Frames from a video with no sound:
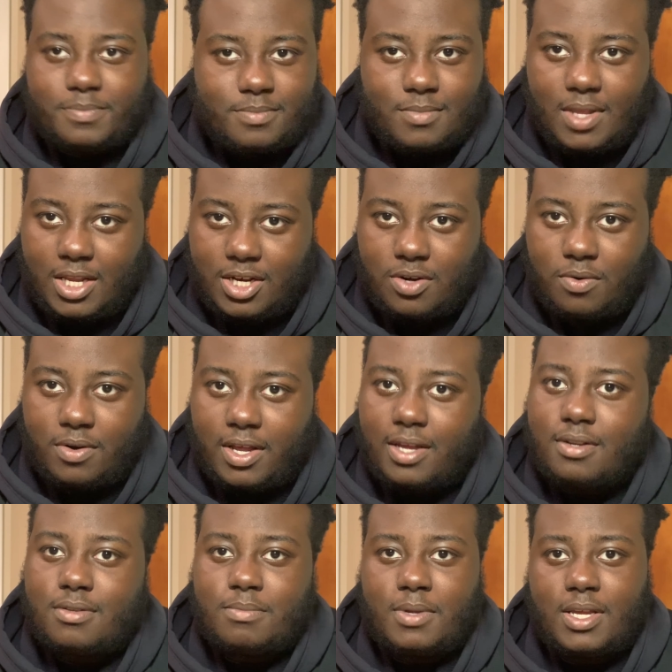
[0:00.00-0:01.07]
Ignore
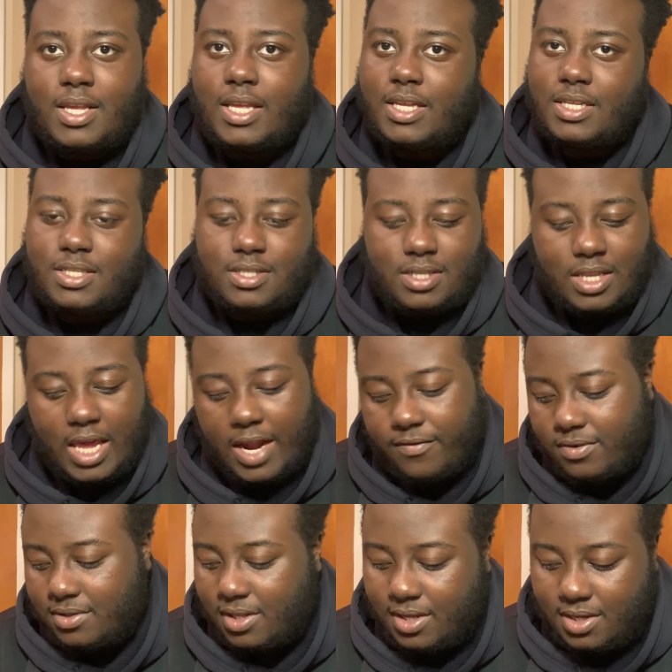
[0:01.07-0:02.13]
that, man.
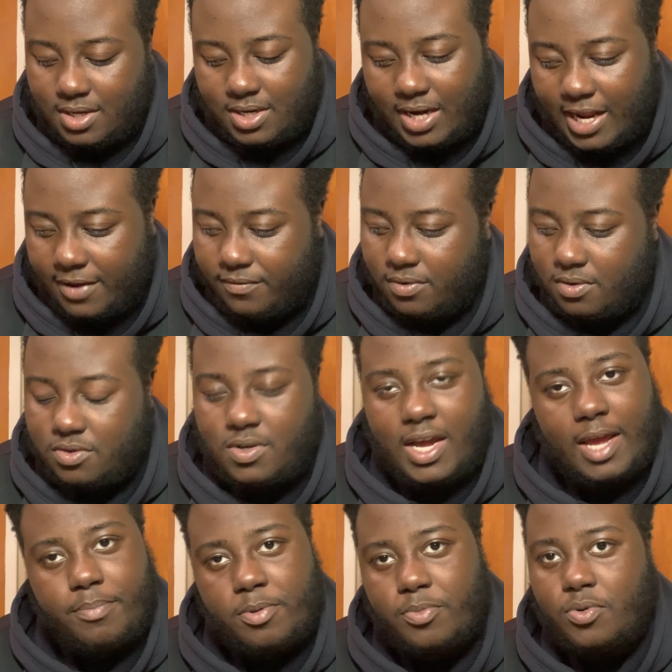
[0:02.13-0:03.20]
Everything in life, you know, you gonna
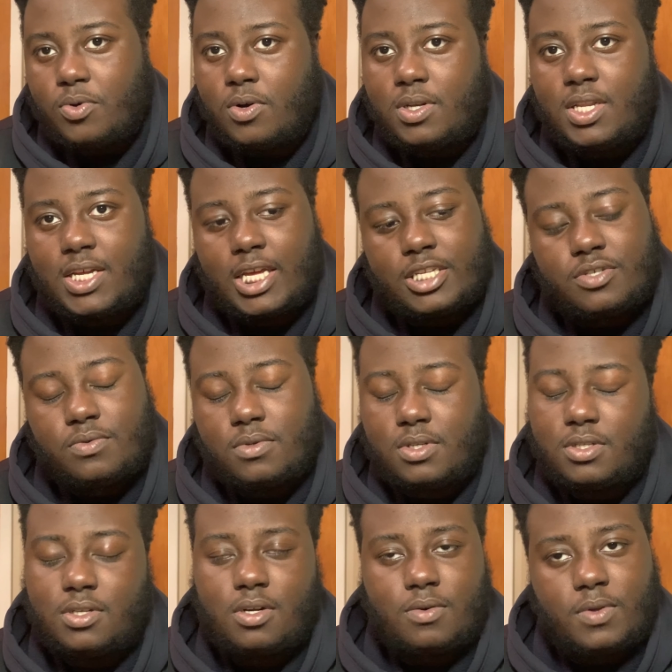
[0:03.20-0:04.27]
have people who will look at you,
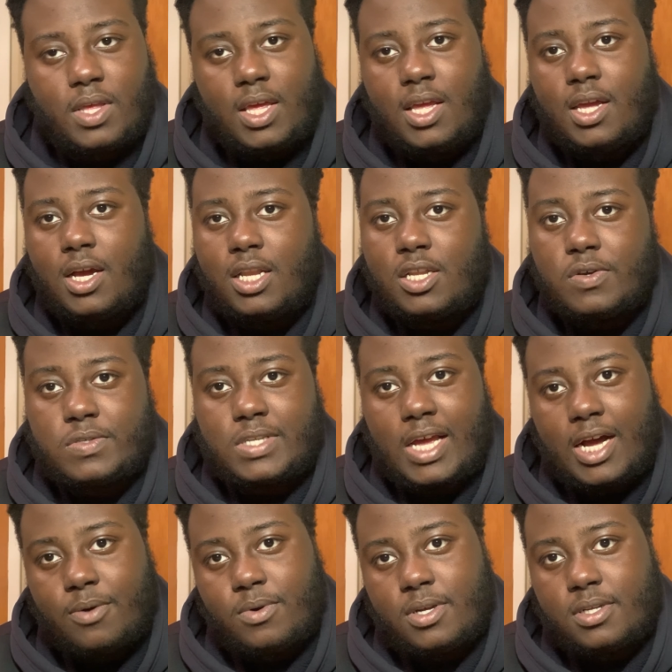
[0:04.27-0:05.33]
you know, a little
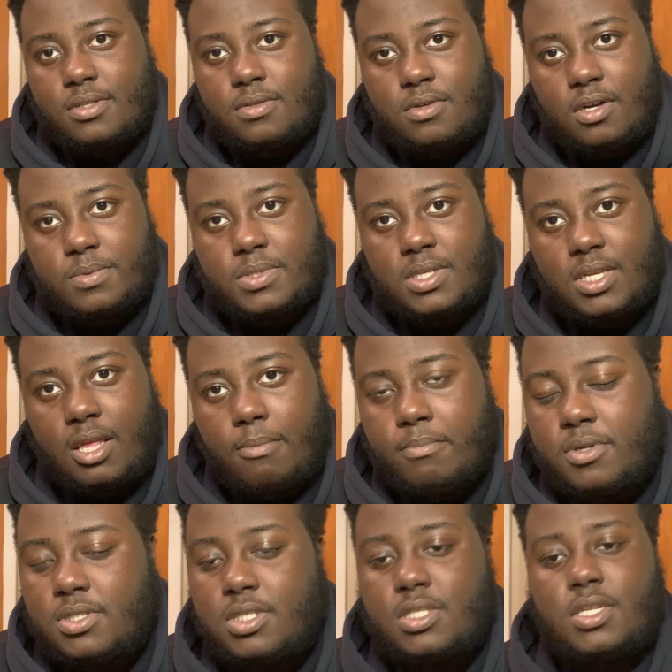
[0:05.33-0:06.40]
sideways. You know what I'm saying?
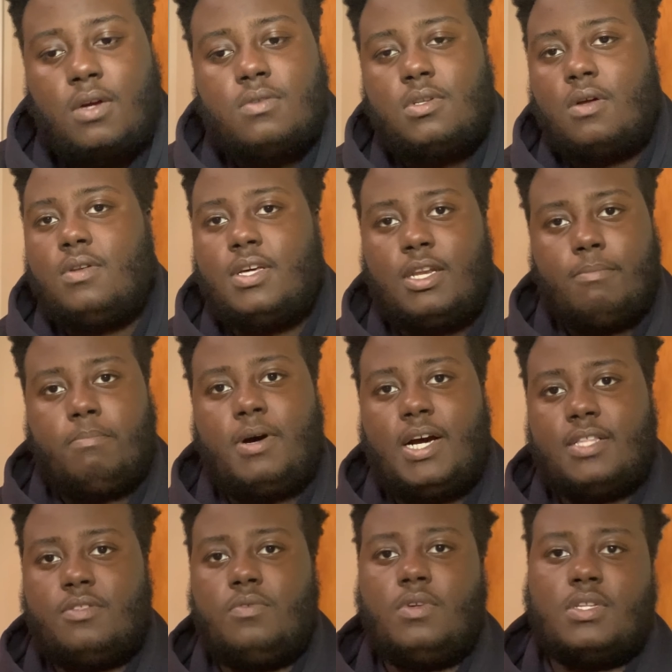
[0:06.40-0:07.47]
But just don't let it
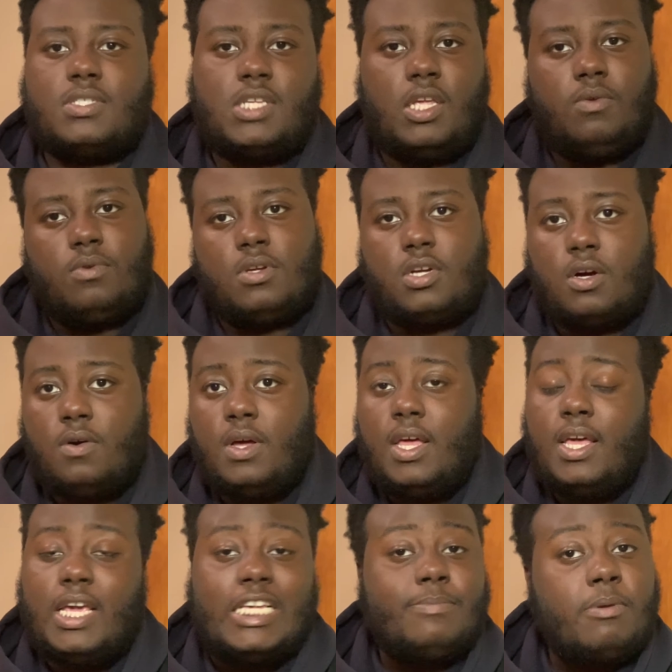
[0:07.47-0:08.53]
bother you. Continue to go.
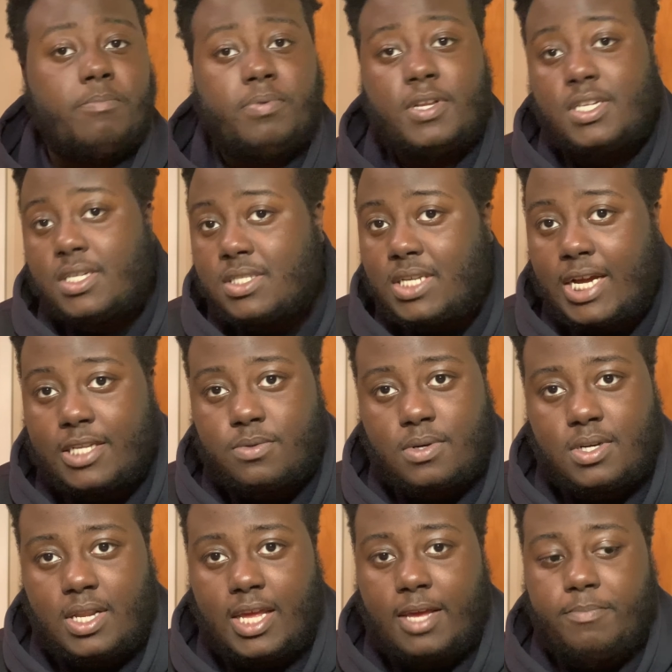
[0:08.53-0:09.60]
There's been plenty of times where
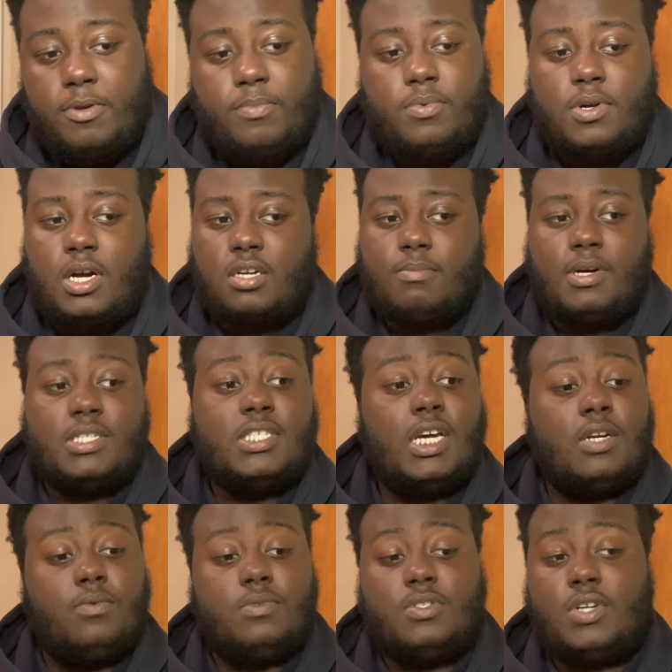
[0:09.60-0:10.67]
I have people come to my
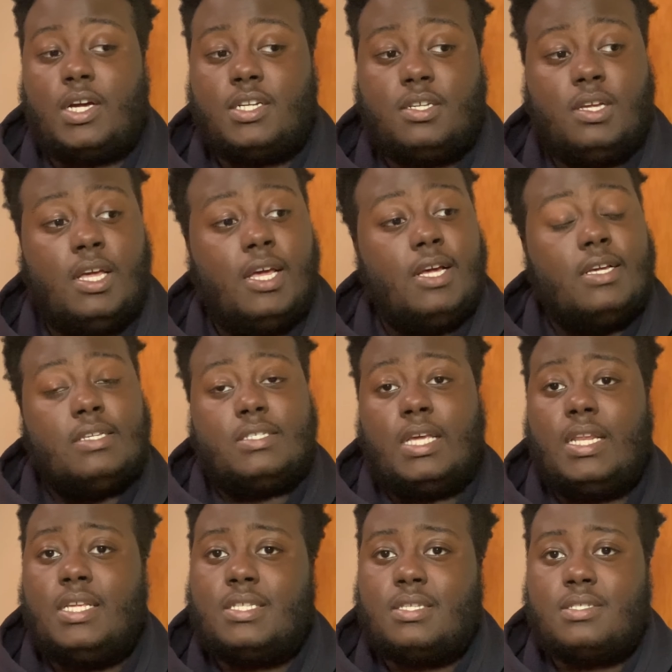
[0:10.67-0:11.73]
channel and try to
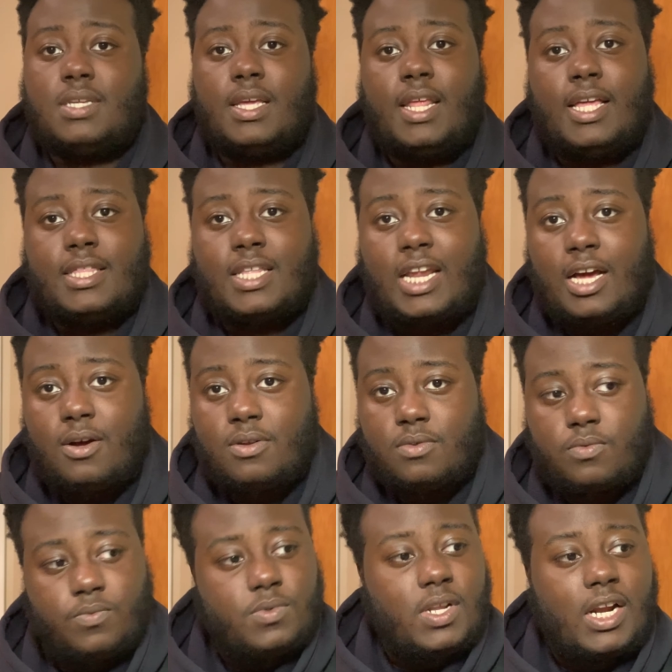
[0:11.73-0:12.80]
say this and say that
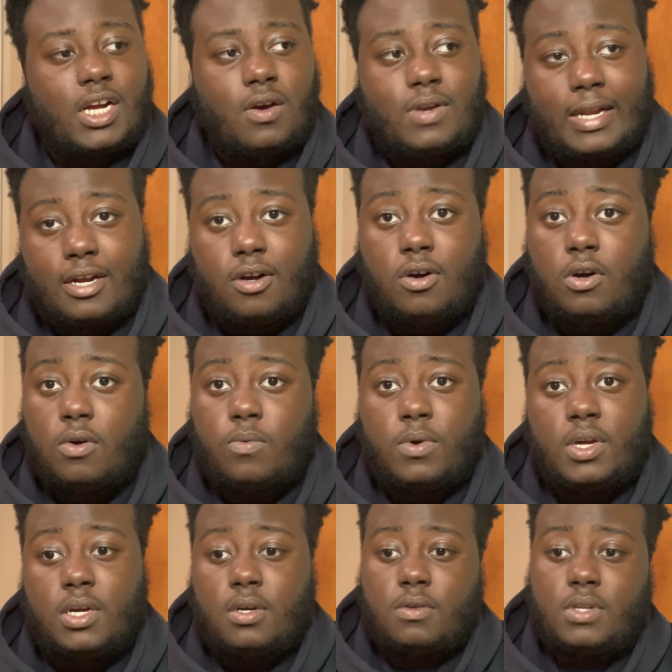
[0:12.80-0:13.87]
I go like, oh
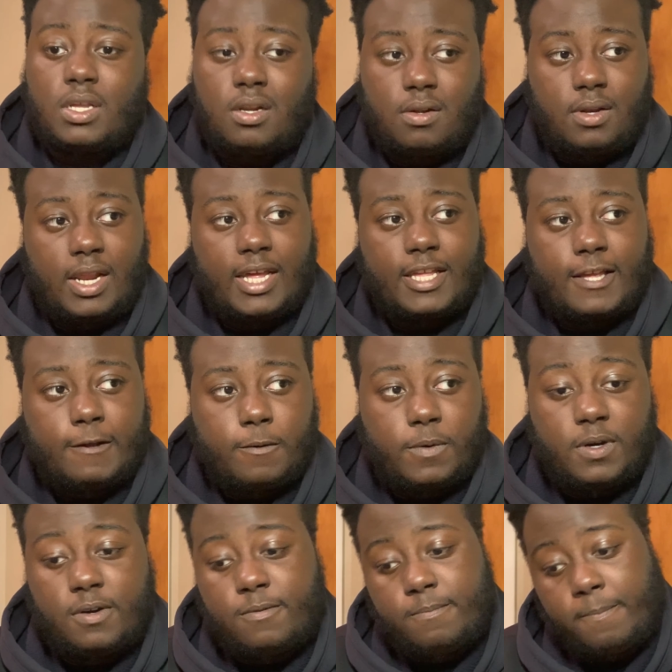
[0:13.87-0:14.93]
well, they don't like it.
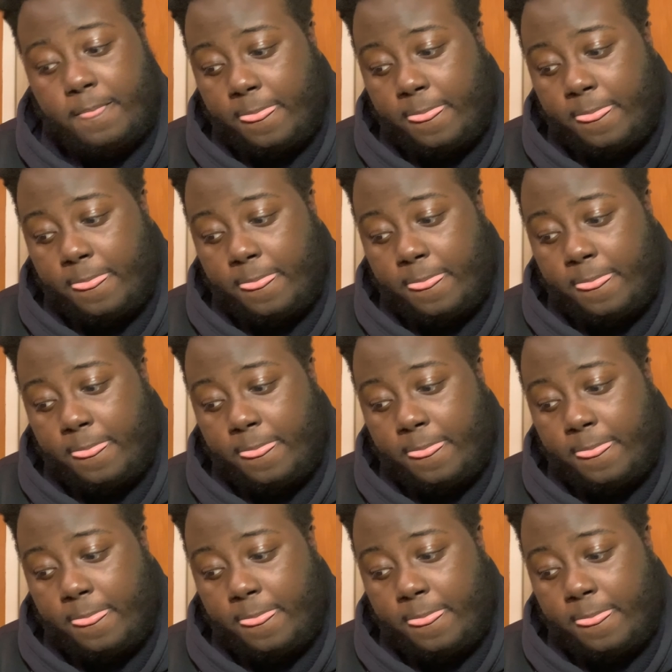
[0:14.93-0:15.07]
Well,